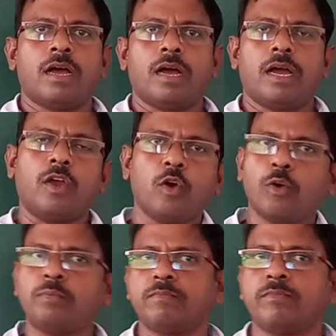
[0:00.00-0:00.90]
I
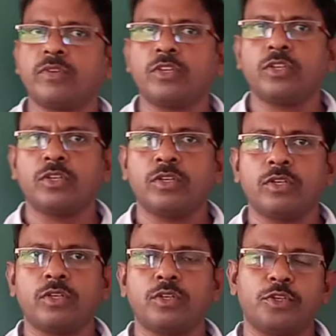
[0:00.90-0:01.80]
hope
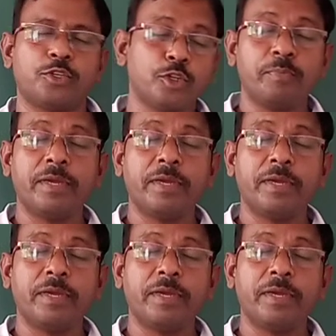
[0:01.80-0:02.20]
you should be